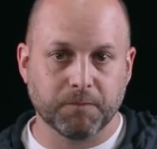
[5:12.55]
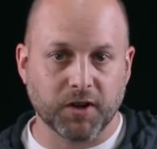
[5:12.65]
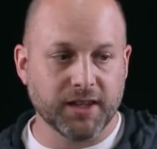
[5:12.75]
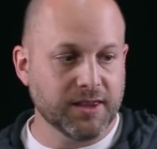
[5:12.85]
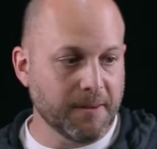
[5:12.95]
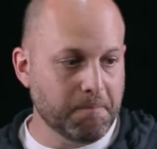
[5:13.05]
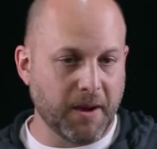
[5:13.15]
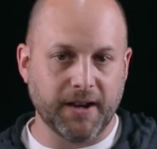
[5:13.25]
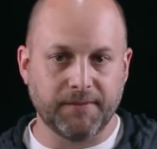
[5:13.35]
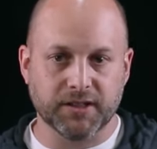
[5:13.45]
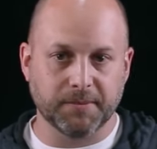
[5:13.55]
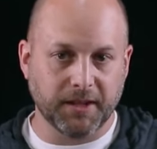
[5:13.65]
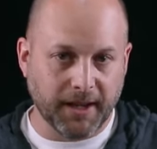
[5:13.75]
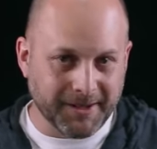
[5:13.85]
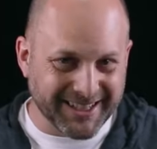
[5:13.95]
Right? The benefits of
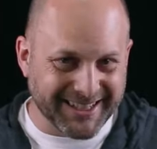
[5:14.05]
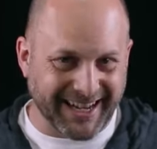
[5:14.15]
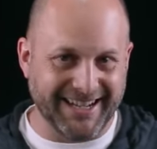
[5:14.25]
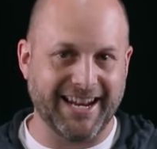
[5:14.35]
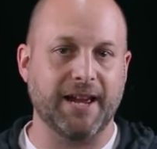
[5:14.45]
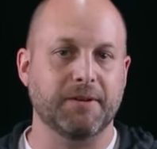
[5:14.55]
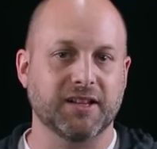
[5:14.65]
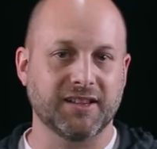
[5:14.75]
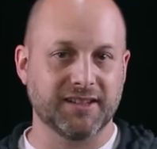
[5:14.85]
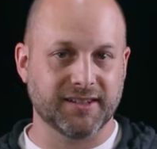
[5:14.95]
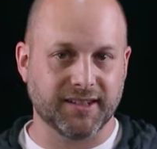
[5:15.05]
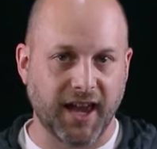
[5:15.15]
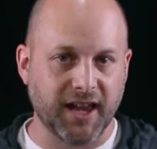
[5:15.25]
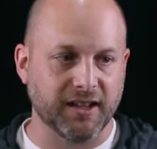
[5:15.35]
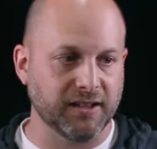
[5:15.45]
being able to dynamically
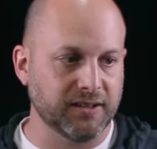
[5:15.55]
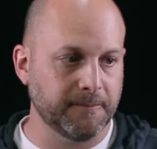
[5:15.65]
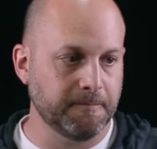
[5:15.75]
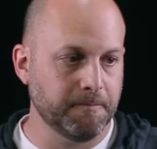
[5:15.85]
scale